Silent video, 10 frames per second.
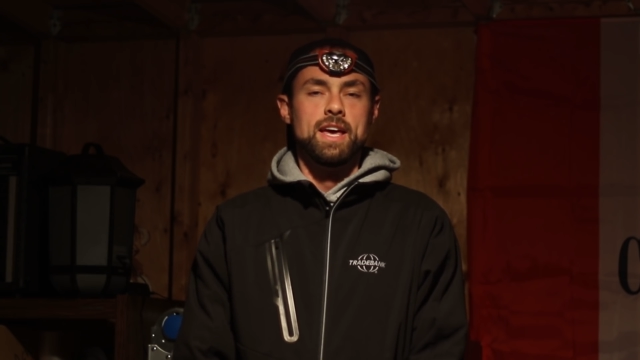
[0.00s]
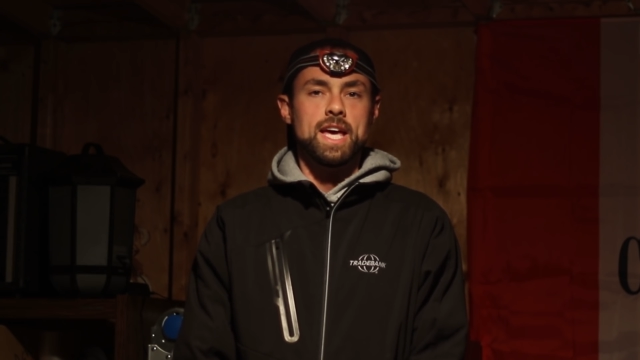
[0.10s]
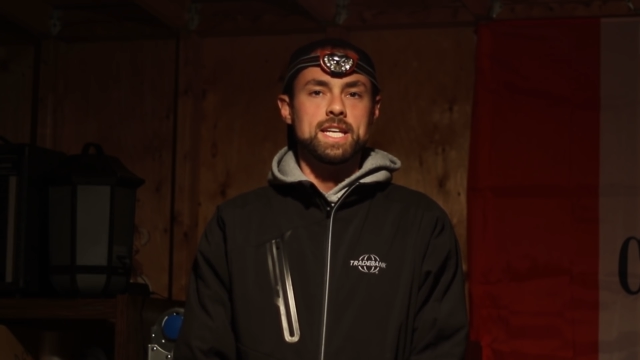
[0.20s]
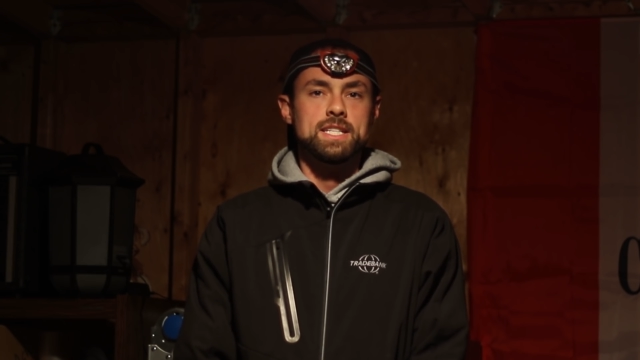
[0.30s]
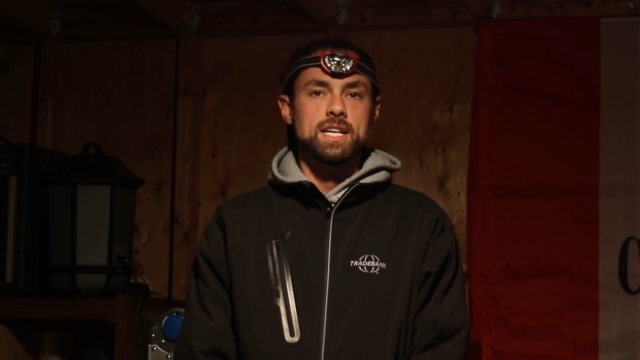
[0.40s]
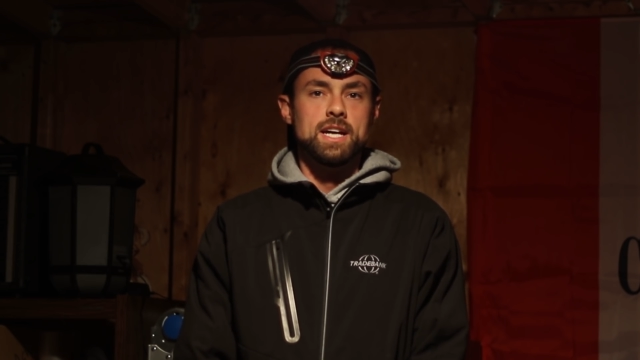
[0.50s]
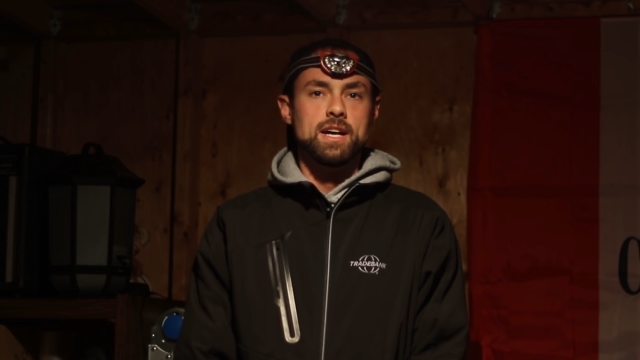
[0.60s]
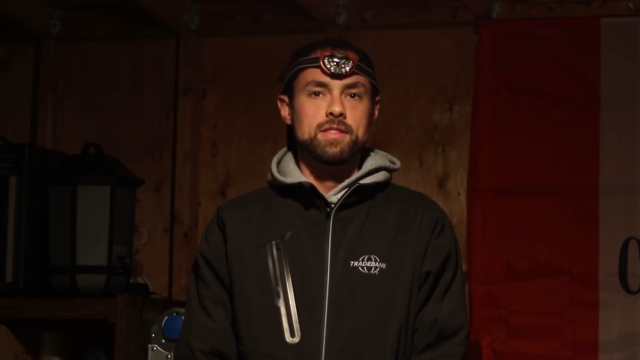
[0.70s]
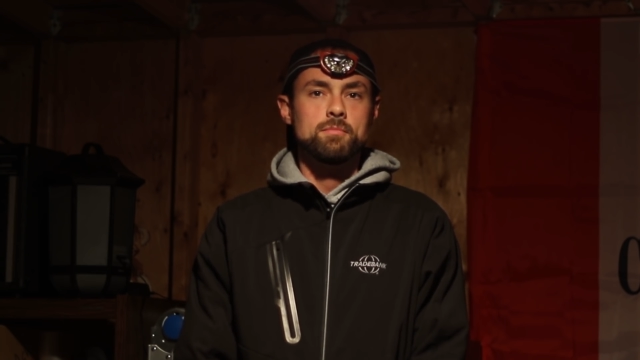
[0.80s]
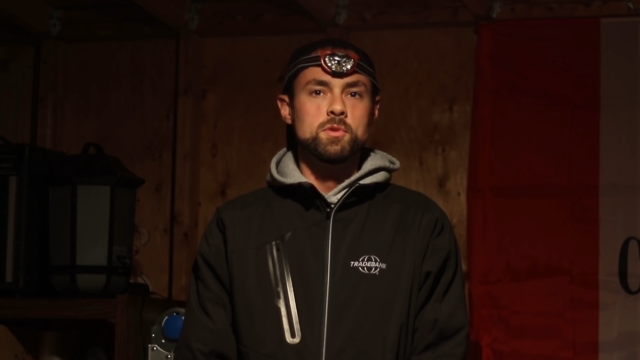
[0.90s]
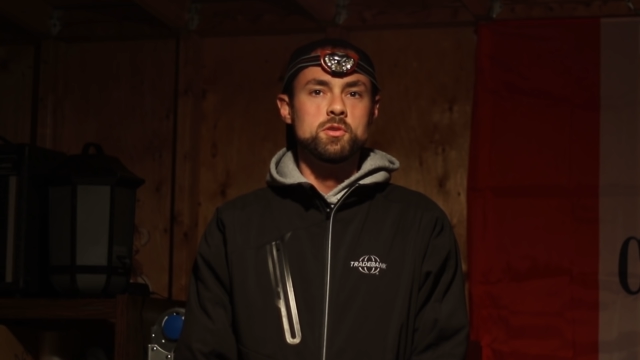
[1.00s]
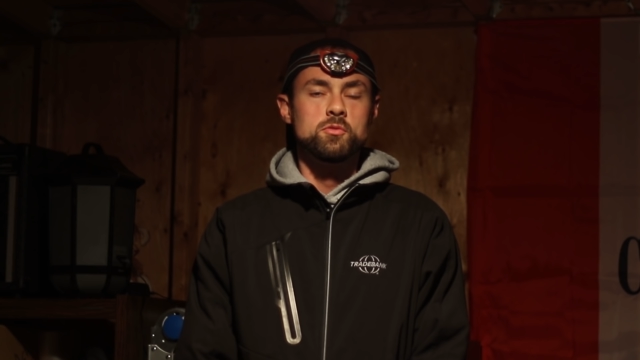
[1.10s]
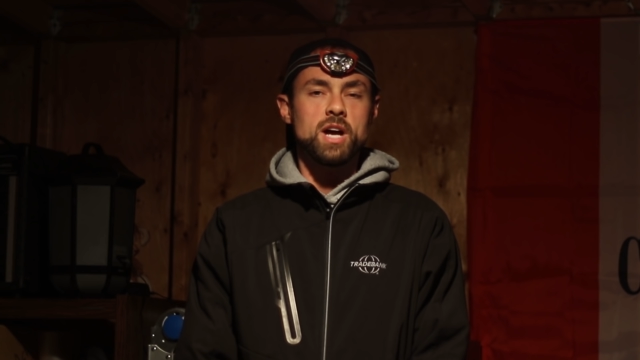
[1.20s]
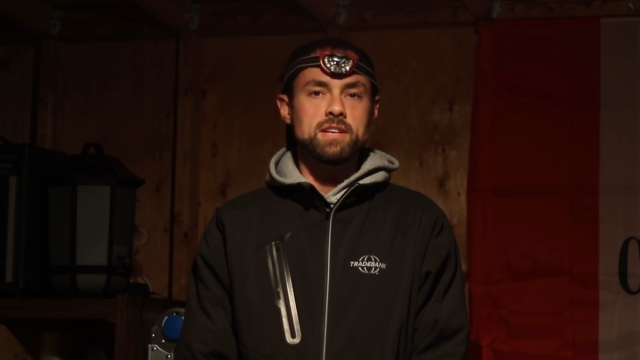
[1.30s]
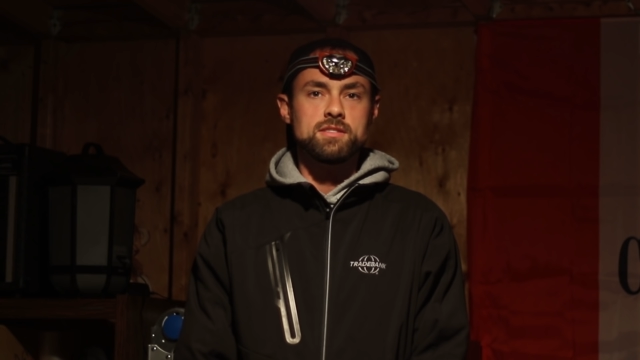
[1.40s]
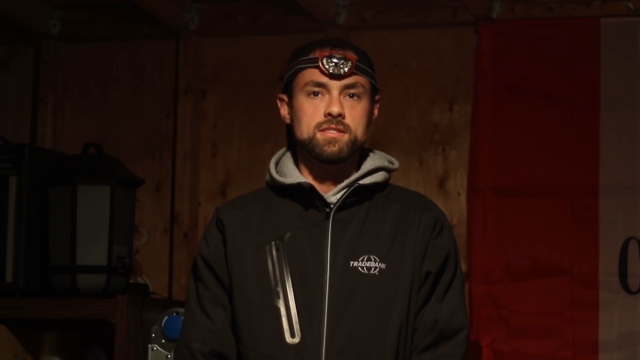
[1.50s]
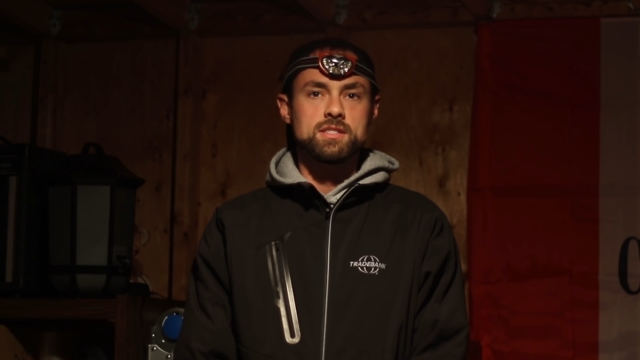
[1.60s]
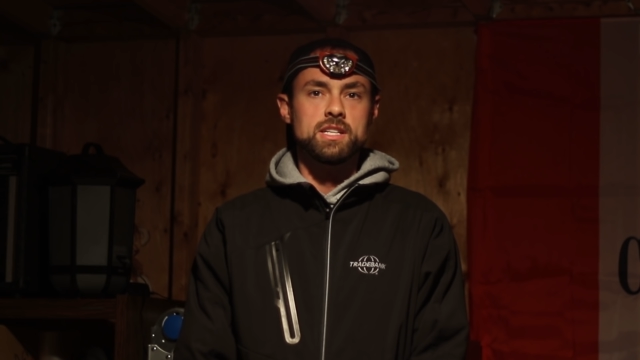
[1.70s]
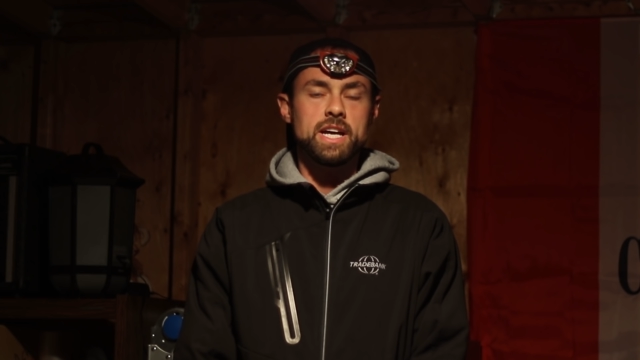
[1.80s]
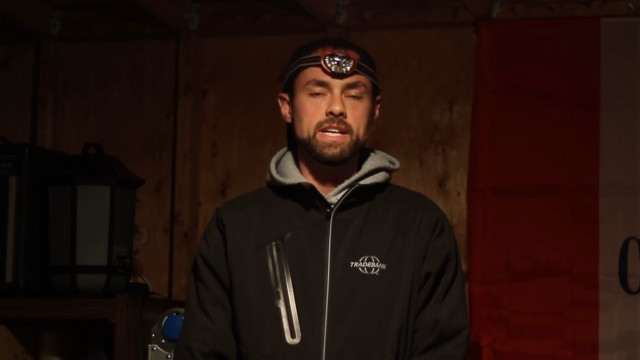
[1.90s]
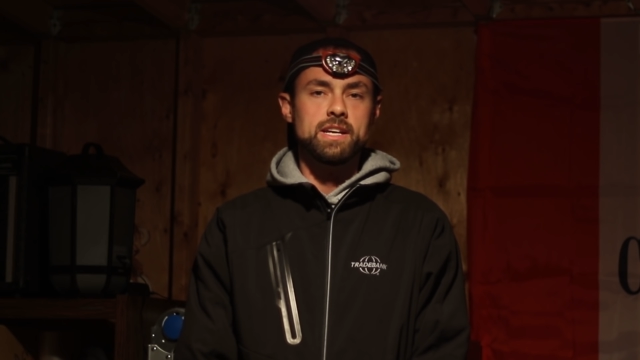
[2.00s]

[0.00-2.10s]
and uh, the moon rises tonight